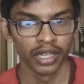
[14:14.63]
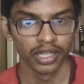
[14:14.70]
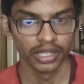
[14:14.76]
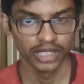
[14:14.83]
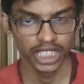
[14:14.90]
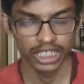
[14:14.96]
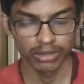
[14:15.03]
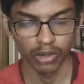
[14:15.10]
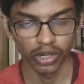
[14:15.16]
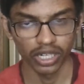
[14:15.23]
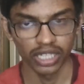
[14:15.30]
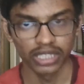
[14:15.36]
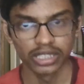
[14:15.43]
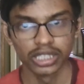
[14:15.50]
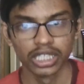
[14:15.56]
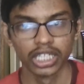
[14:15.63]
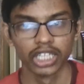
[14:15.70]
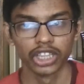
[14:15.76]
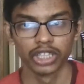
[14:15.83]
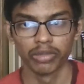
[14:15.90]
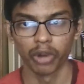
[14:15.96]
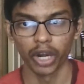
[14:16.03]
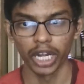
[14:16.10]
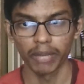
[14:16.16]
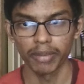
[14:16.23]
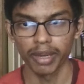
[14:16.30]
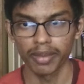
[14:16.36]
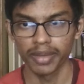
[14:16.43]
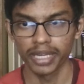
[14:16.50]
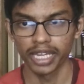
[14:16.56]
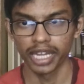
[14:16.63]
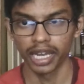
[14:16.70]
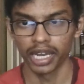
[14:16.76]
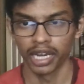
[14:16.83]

In these models, the body may be